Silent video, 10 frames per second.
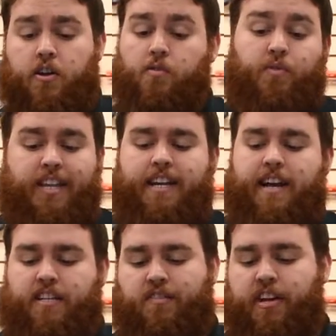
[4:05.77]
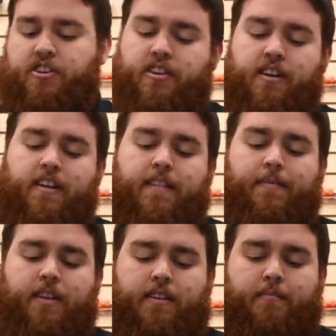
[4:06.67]
Really nice feature,
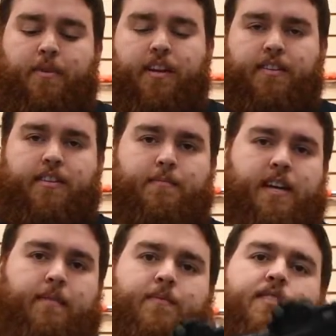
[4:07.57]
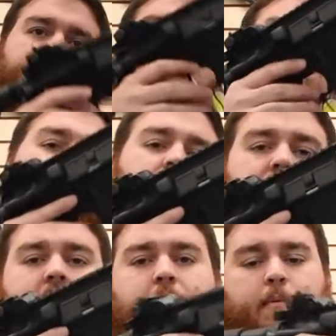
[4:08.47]
because sometimes over
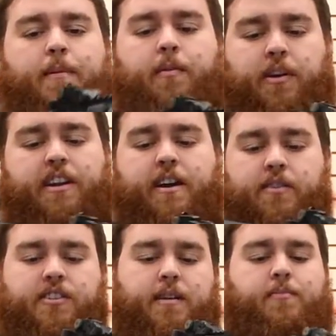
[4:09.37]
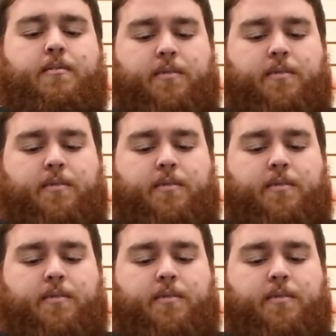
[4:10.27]
time it might wear down or something,